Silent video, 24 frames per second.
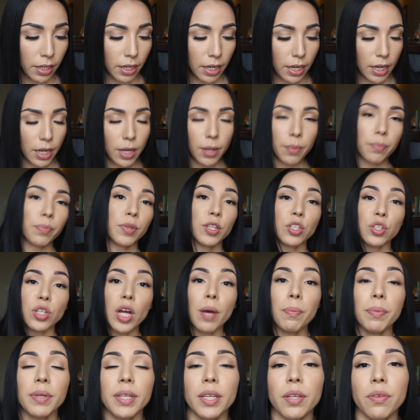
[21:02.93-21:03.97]
the
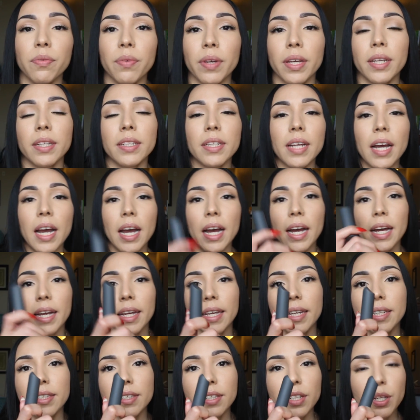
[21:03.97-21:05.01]
shopping event, I
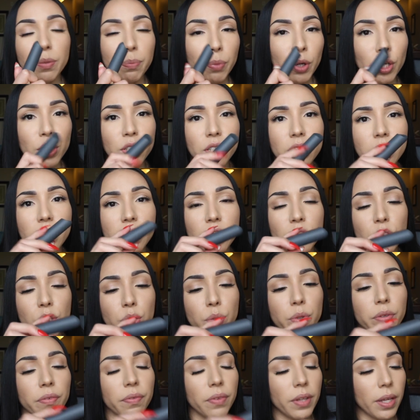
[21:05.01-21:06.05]
ended up purchasing
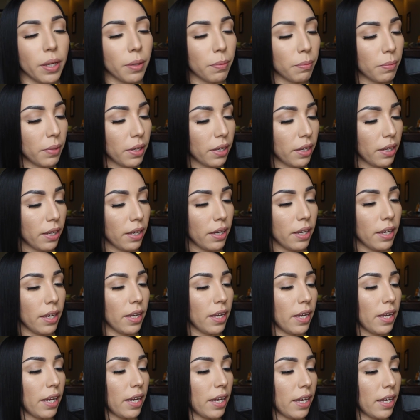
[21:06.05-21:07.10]
2 of them
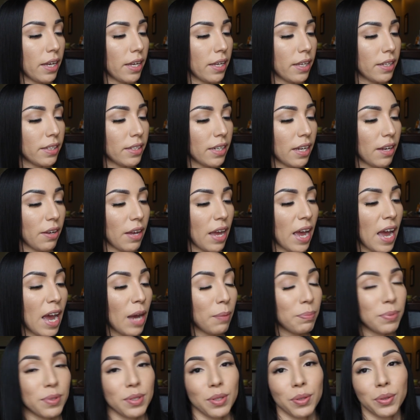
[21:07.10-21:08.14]
and
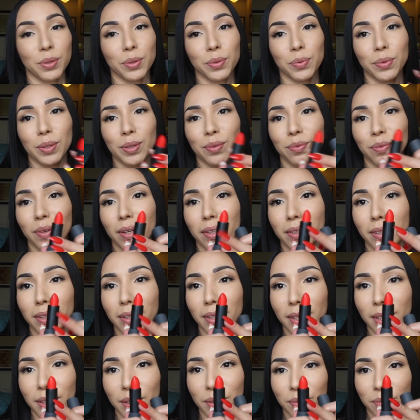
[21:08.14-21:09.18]
absolutely fell in
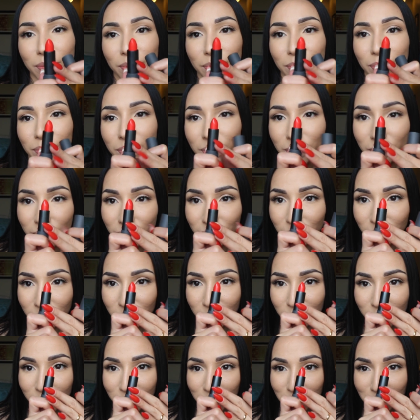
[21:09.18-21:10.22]
love.
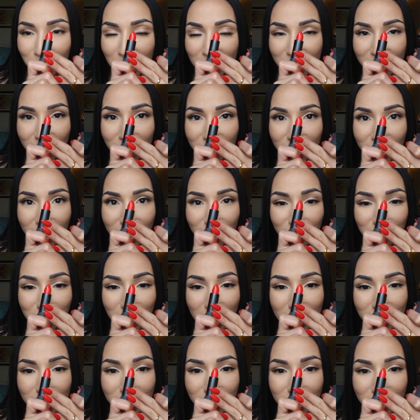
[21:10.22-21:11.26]
My nail color
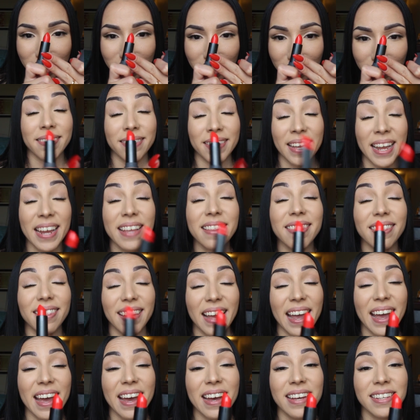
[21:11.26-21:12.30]
matches it. They
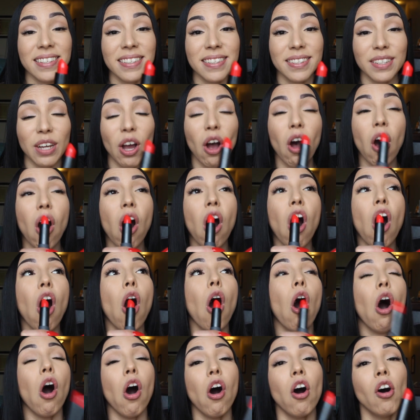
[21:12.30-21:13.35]
last
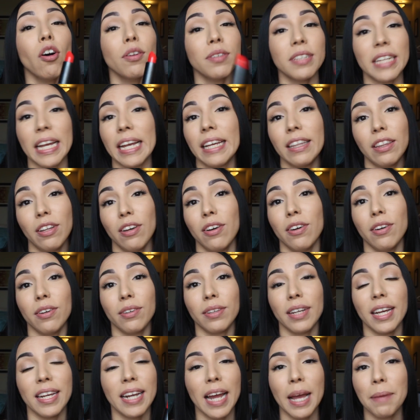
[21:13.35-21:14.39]
all day
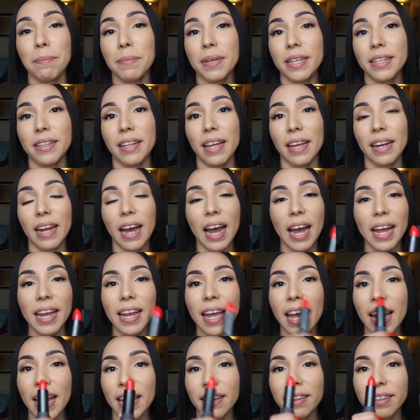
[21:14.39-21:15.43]
long, and I mean that. I
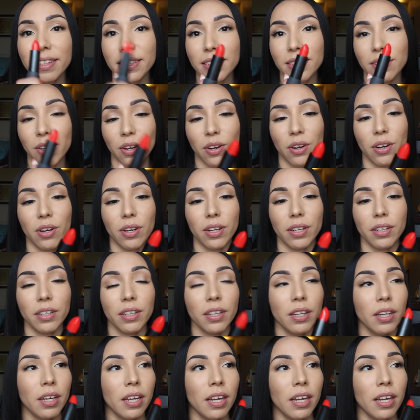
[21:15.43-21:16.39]
had this on